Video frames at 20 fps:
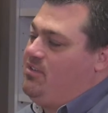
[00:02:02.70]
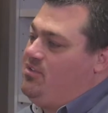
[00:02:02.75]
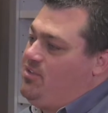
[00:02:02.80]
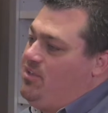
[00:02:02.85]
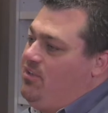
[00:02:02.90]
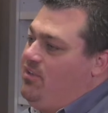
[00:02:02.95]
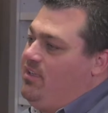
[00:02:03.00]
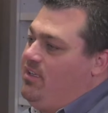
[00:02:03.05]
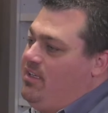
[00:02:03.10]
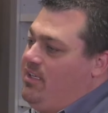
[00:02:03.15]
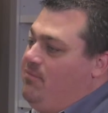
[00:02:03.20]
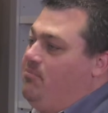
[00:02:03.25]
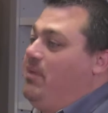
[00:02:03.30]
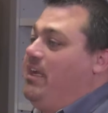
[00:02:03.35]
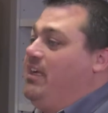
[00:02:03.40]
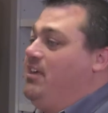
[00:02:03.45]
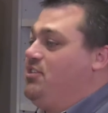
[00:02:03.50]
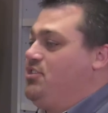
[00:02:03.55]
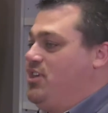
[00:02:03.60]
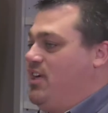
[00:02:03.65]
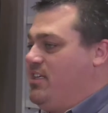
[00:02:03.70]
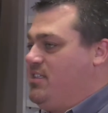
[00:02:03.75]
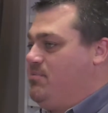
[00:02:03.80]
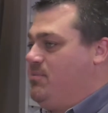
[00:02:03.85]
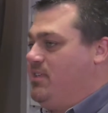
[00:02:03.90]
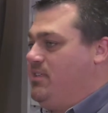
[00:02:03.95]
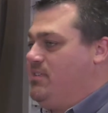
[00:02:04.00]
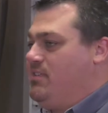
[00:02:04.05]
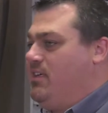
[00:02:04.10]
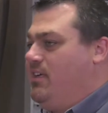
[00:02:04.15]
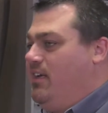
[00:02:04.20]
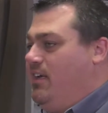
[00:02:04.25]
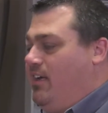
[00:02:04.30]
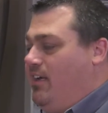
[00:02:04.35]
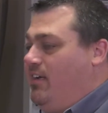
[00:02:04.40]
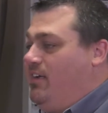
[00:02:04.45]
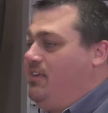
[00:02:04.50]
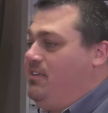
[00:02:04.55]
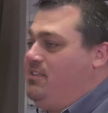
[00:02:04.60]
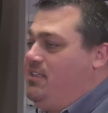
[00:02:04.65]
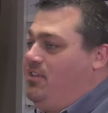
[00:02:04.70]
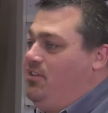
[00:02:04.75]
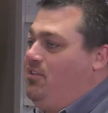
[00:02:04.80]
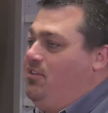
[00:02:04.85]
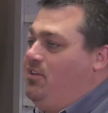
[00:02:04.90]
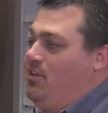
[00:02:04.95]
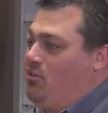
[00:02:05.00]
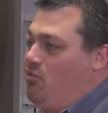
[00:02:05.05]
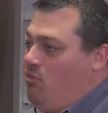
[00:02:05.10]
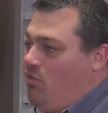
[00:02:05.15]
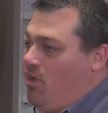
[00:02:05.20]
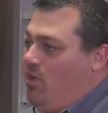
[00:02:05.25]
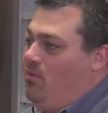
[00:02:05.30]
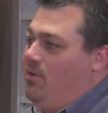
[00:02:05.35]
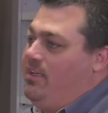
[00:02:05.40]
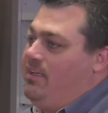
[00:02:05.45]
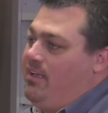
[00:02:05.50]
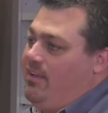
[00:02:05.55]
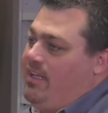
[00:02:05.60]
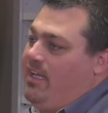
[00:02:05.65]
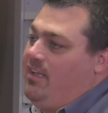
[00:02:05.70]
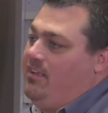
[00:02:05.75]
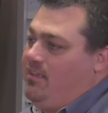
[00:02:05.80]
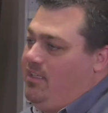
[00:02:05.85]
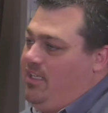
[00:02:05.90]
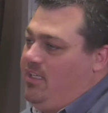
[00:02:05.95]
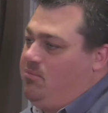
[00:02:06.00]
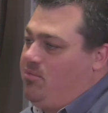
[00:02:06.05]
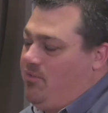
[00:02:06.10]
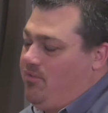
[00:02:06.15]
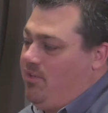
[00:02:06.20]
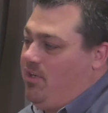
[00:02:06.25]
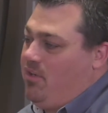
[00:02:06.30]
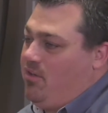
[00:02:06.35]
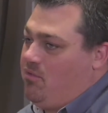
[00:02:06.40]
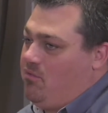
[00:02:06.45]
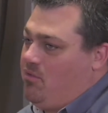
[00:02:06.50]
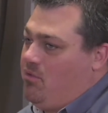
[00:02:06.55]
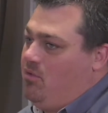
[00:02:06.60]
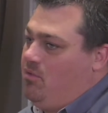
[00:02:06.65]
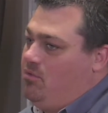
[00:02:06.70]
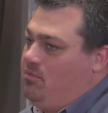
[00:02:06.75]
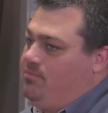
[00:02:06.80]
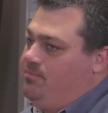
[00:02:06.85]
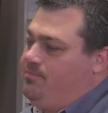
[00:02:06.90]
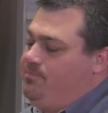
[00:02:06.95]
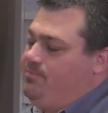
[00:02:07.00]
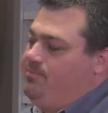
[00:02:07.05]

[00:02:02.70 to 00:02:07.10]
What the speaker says: the student can make adjustments and continue to grow into that lead provider role.